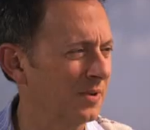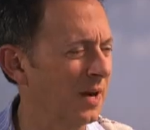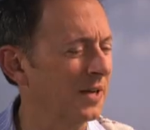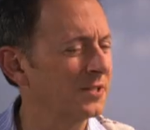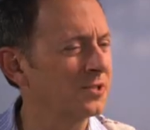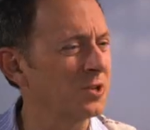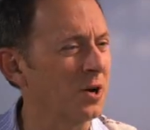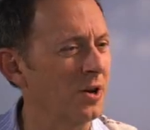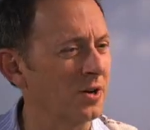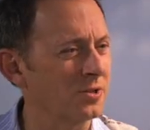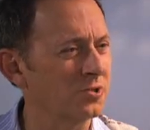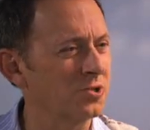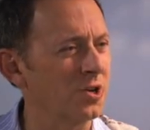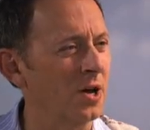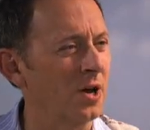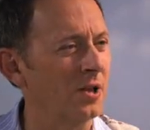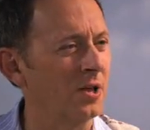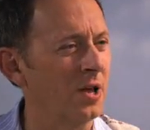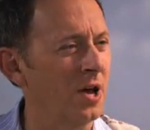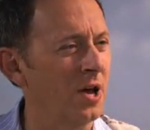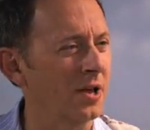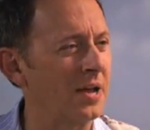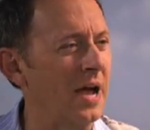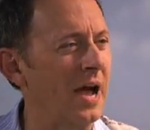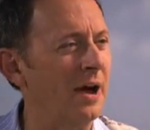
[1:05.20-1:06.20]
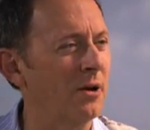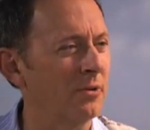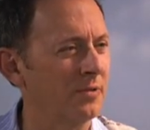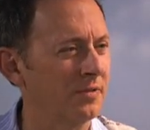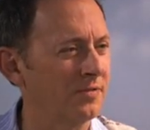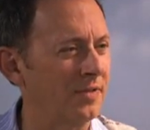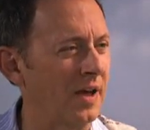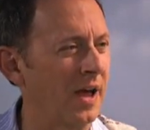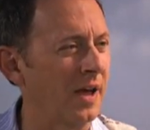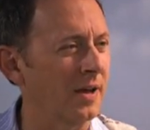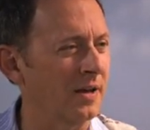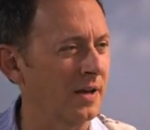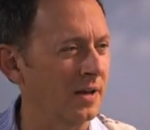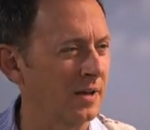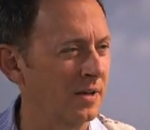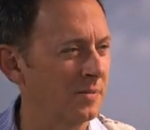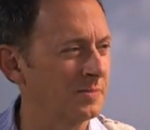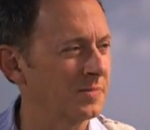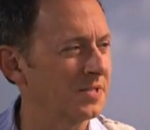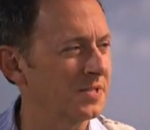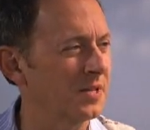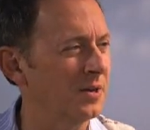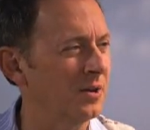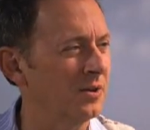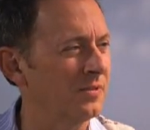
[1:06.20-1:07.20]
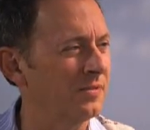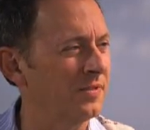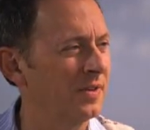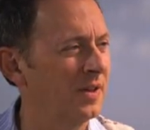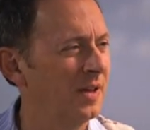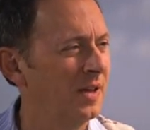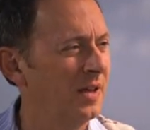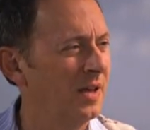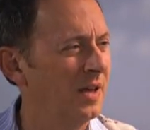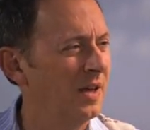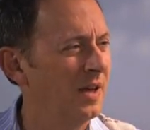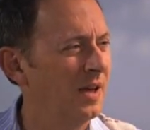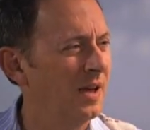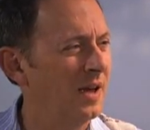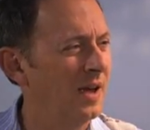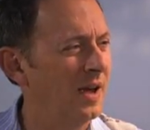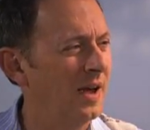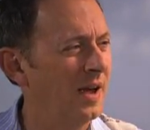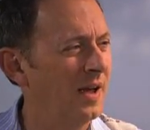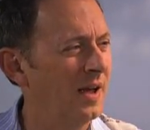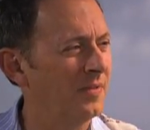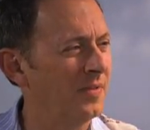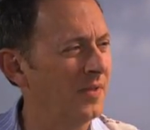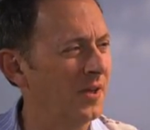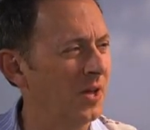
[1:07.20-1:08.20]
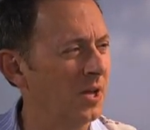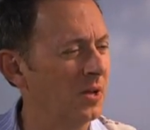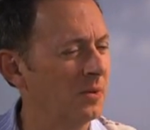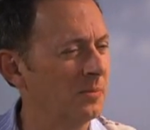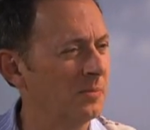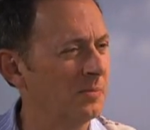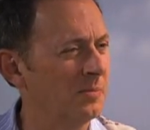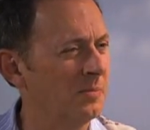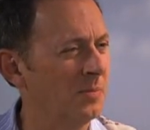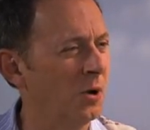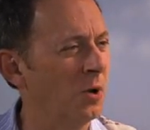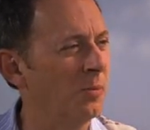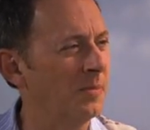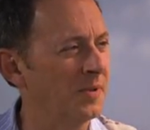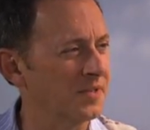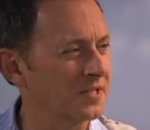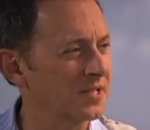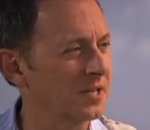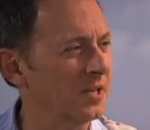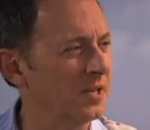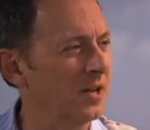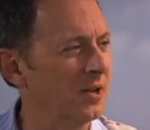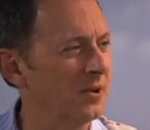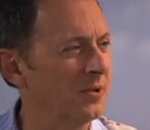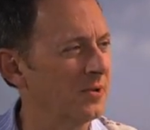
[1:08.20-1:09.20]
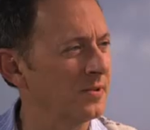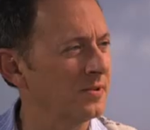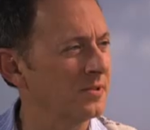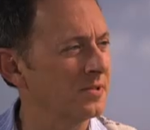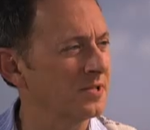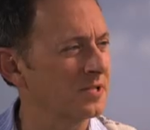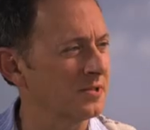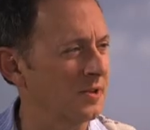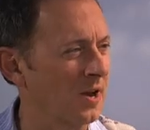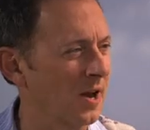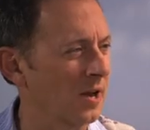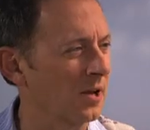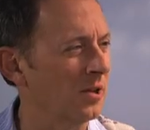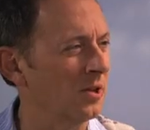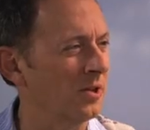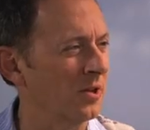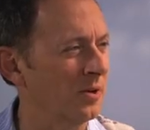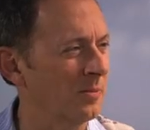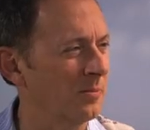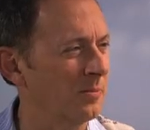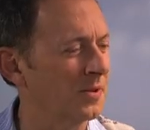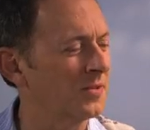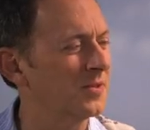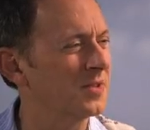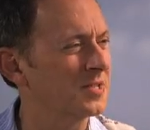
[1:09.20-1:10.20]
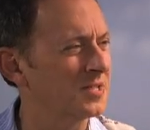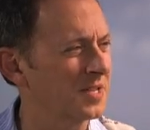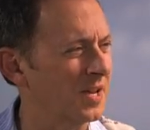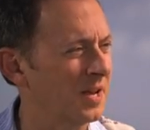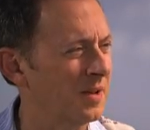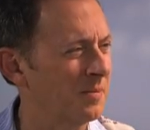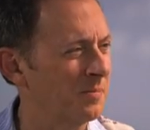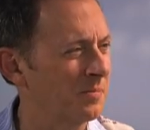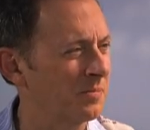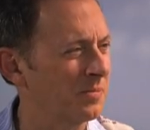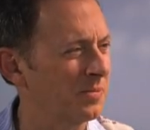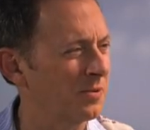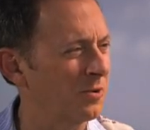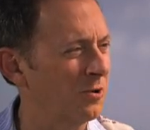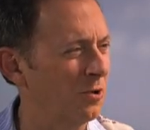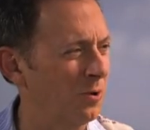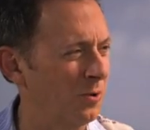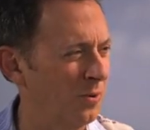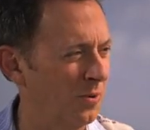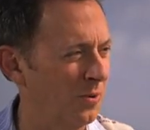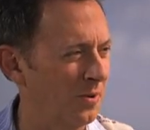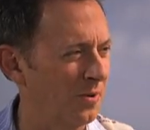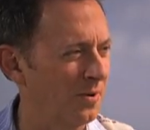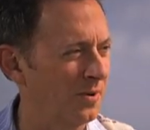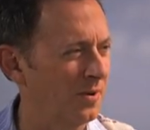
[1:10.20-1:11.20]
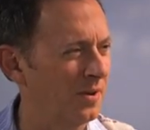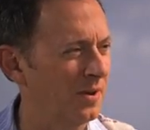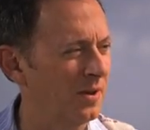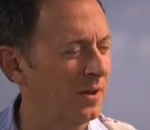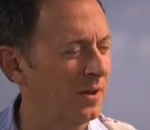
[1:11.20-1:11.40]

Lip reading: I talked John Locke out of hanging himself and then moments later strangle him with the same cord.